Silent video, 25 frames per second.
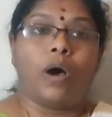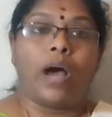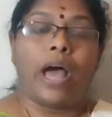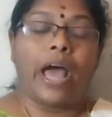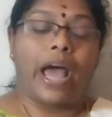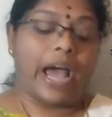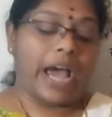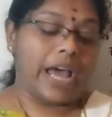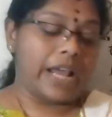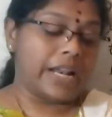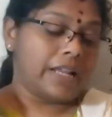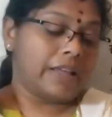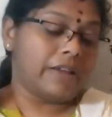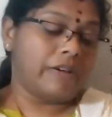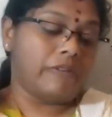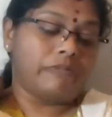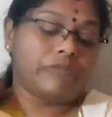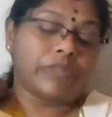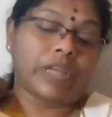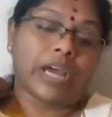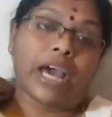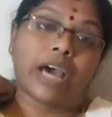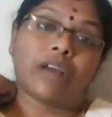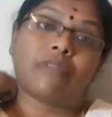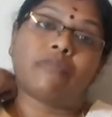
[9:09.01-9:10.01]
And
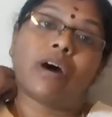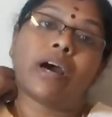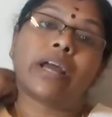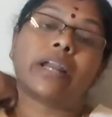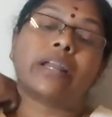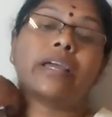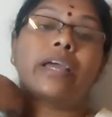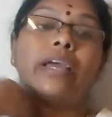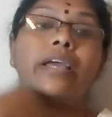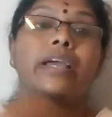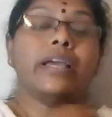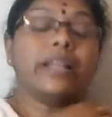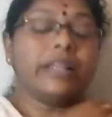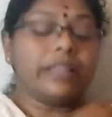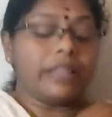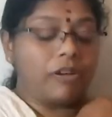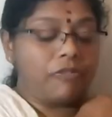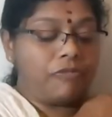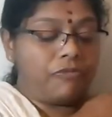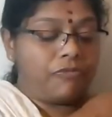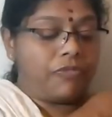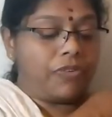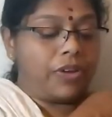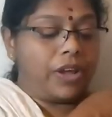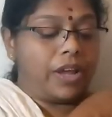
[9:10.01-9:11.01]
they are working in the
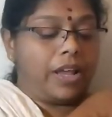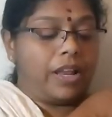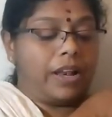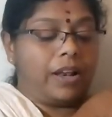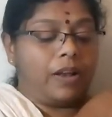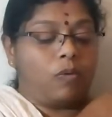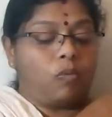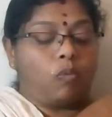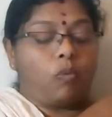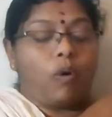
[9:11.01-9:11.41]
field.